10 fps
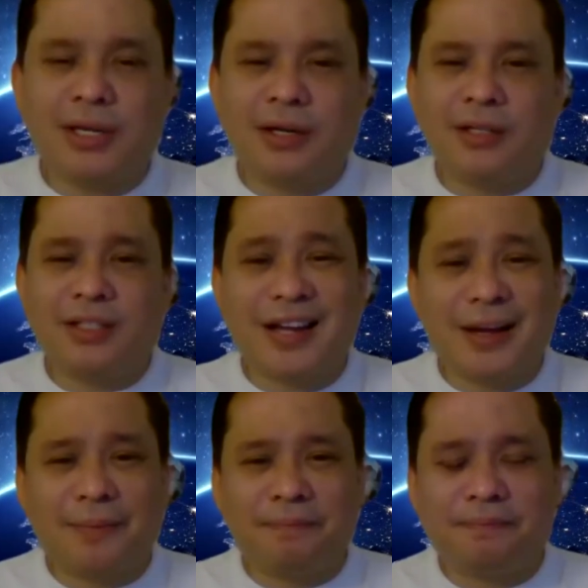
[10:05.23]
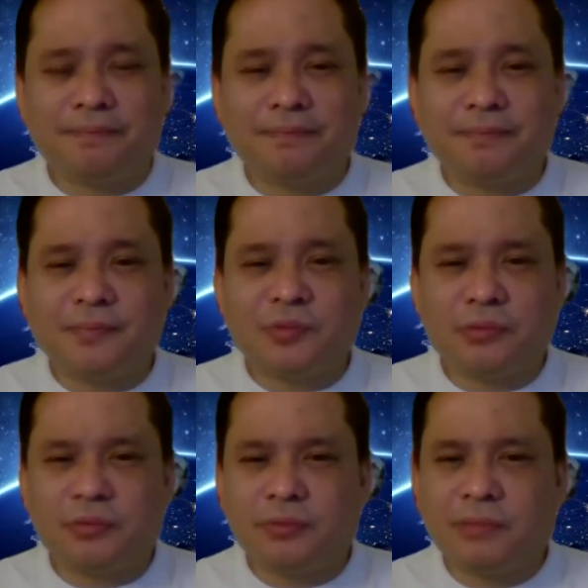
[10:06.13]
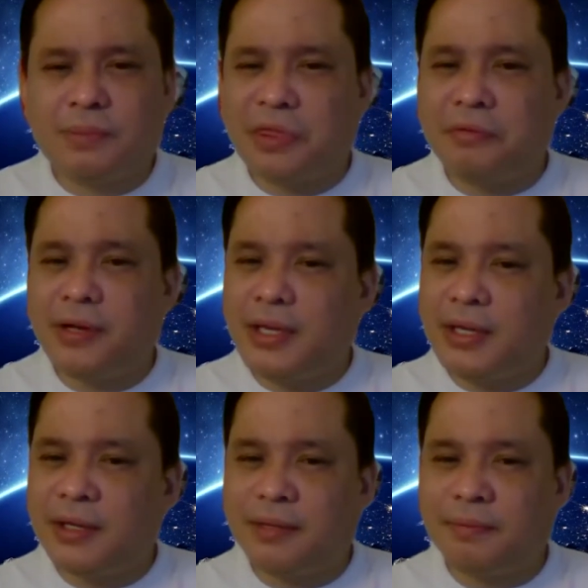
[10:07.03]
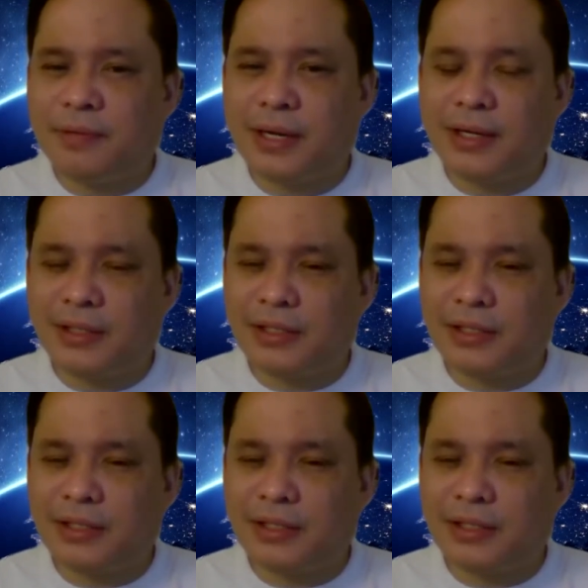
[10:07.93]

are the top maybe three products?